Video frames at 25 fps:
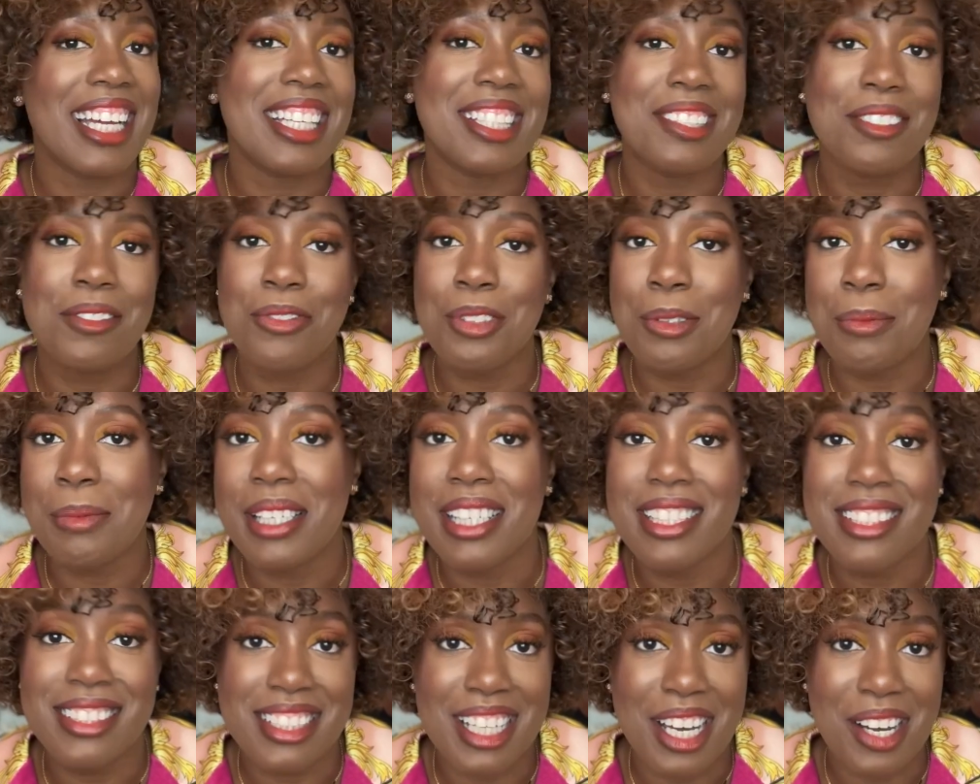For me,
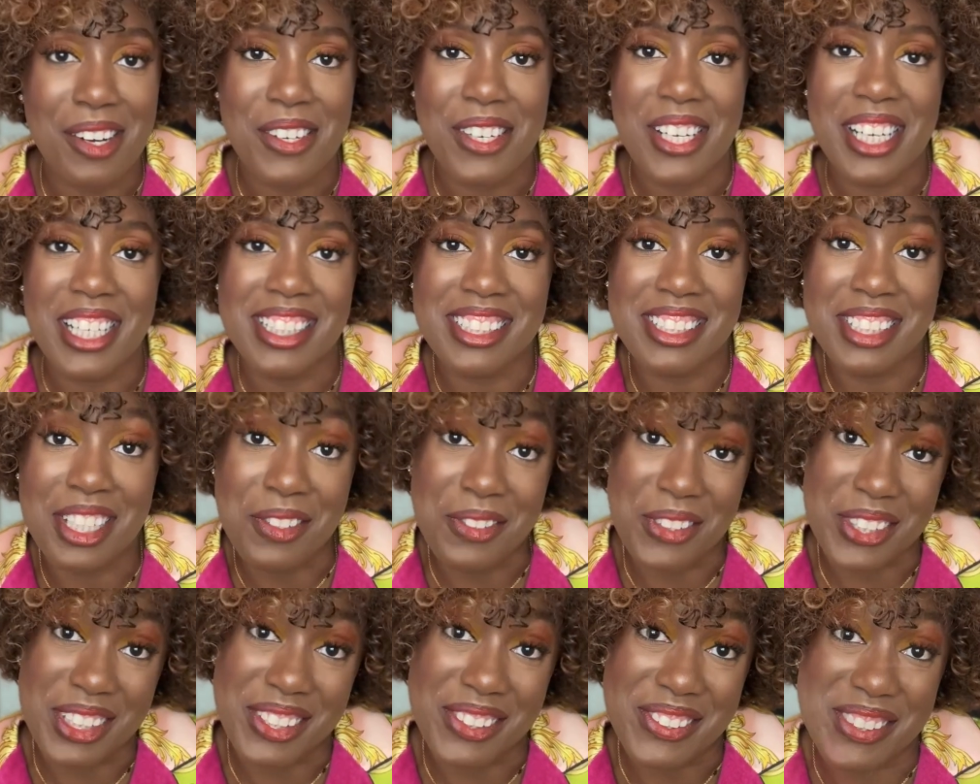it's not
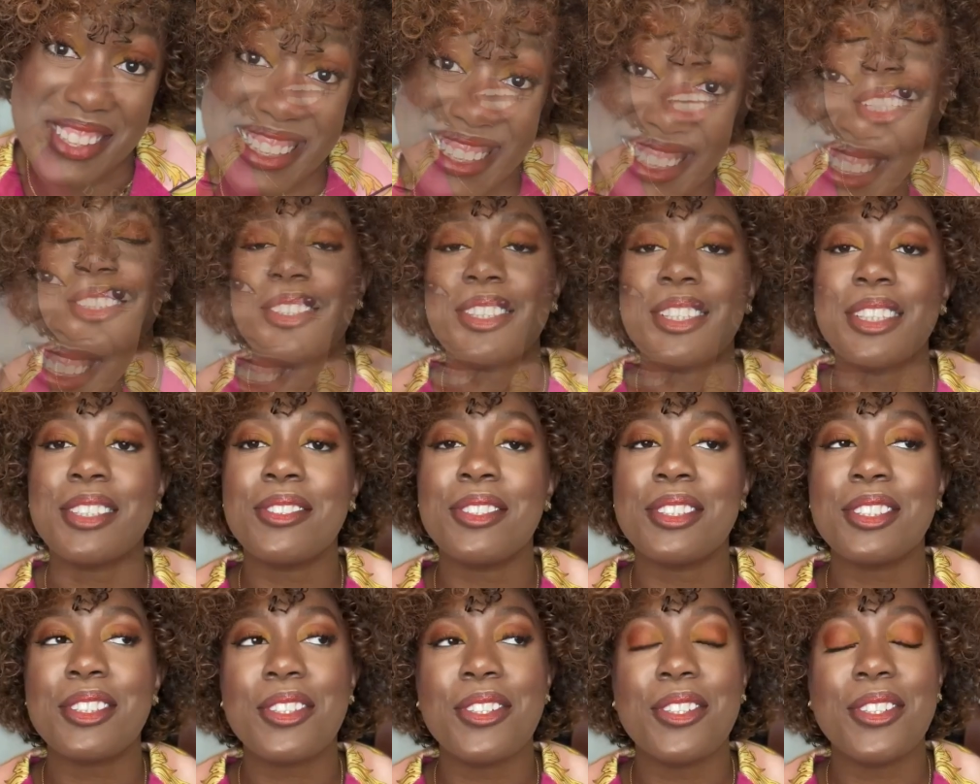worth the risk. Okay, so this
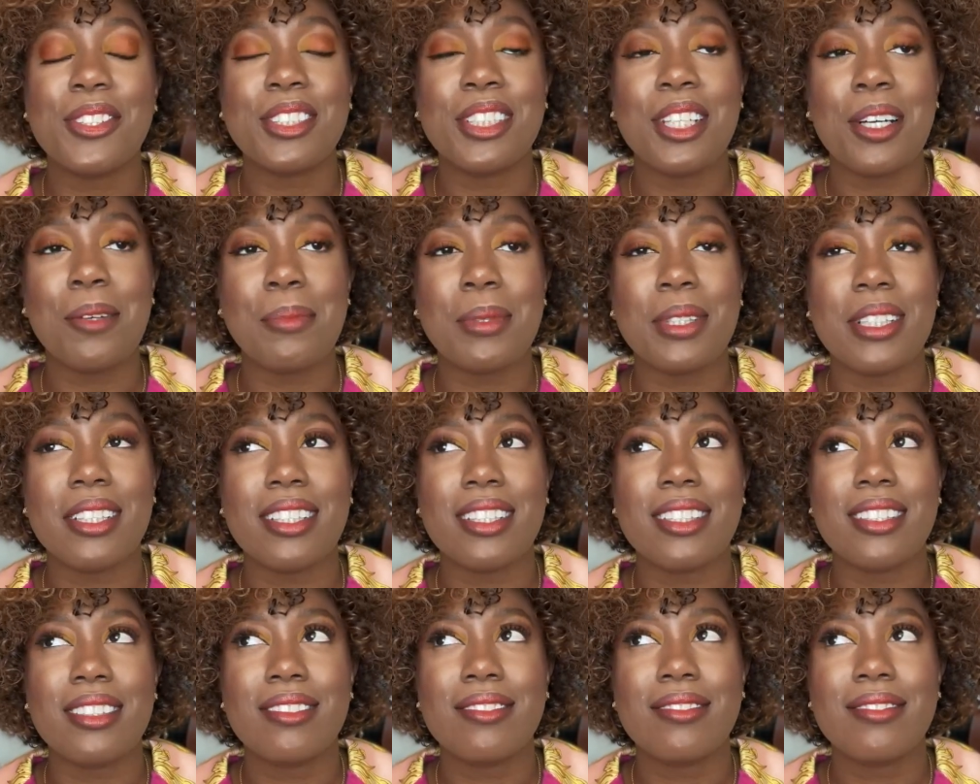one's code
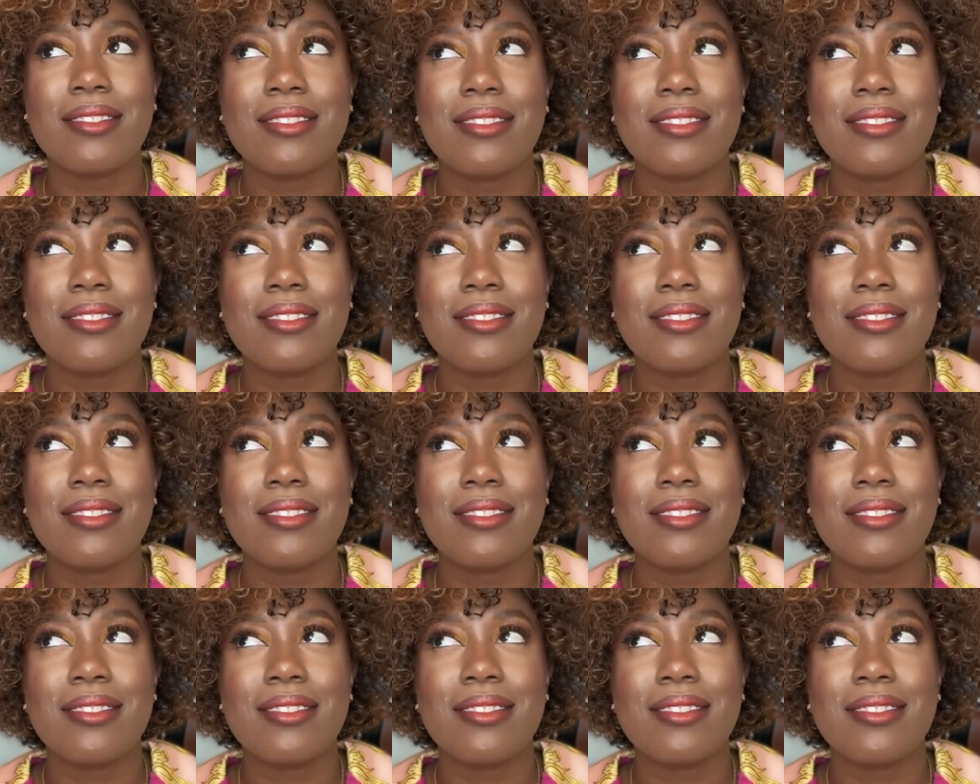number